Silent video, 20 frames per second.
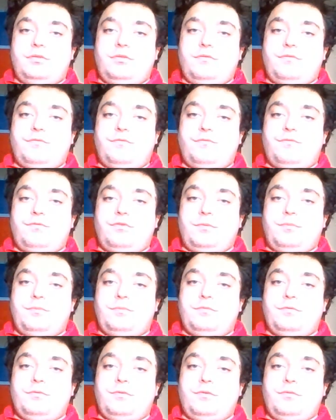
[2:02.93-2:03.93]
The, the,
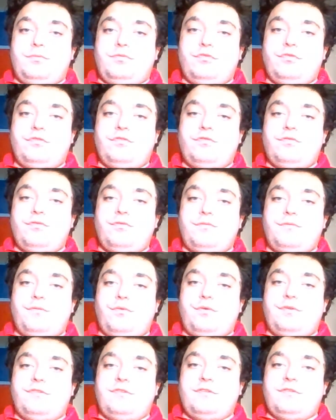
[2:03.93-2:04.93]
the person who
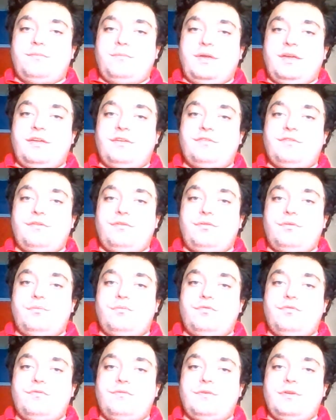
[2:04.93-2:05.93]
voices Max in the
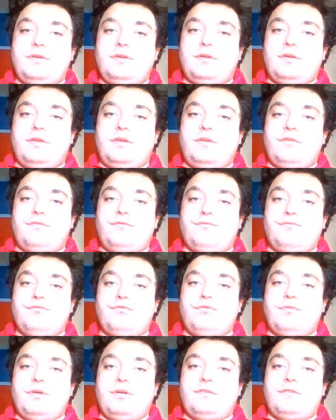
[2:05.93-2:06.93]
movie is
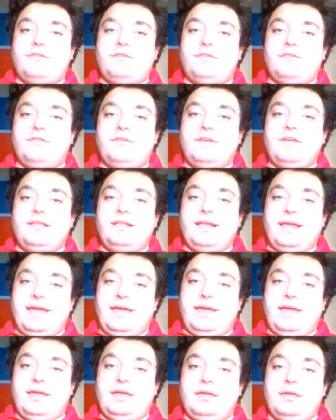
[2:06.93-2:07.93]
Louis
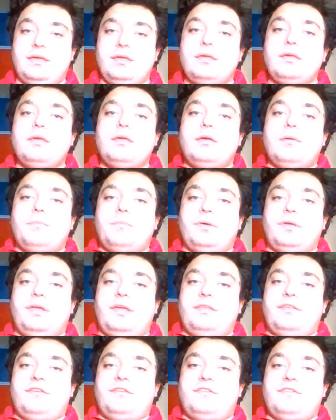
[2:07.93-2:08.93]
C.K.,
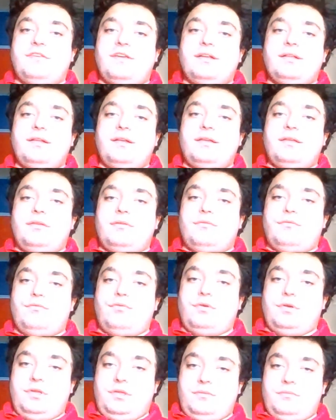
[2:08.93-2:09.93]
but in the second
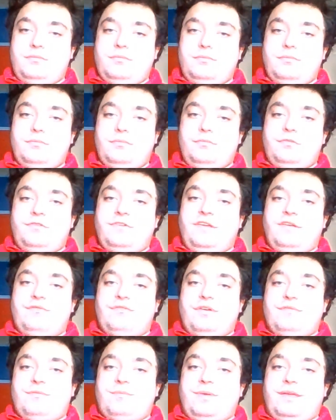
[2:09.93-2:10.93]
one,
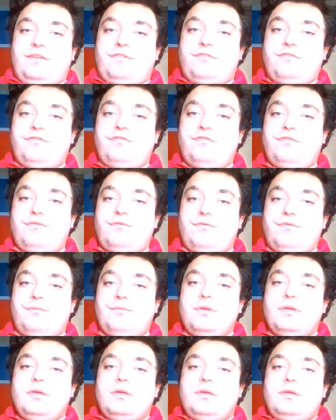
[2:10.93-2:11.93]
Secret Life of Pets
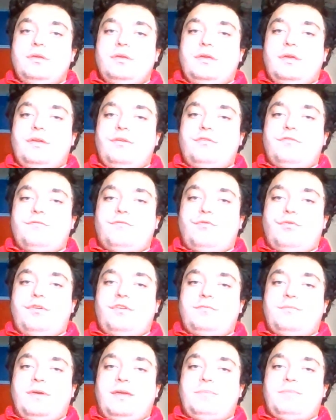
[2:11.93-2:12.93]
2, he is
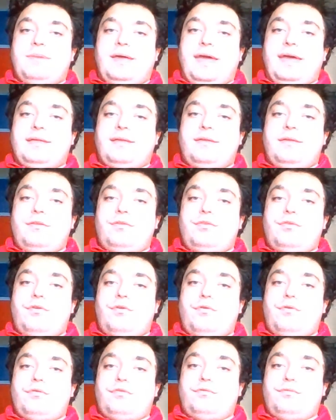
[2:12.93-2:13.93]
voiced by Patton
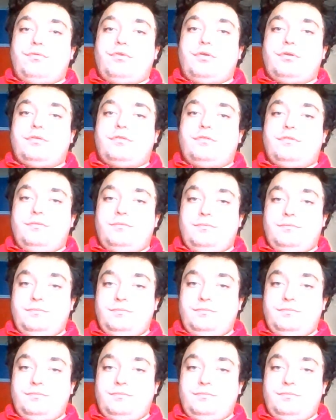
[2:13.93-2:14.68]
Oswalt.